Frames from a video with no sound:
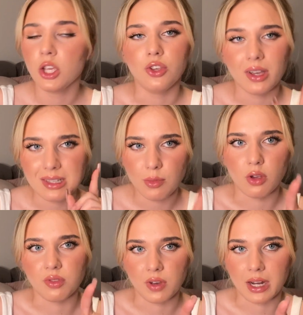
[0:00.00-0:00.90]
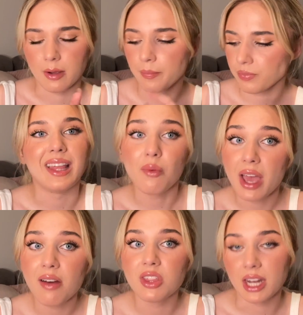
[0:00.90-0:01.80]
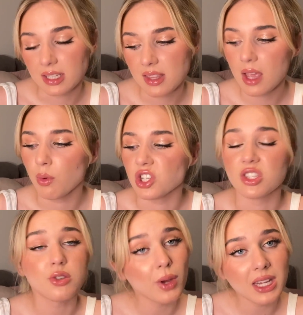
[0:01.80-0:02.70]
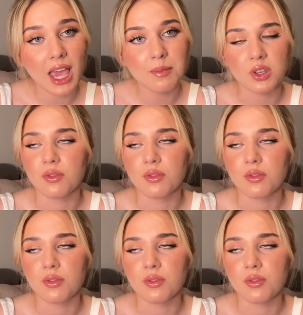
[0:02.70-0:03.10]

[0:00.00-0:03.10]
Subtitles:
You guys let me know if you've had it. Then we have the next thing, which is Squid Games.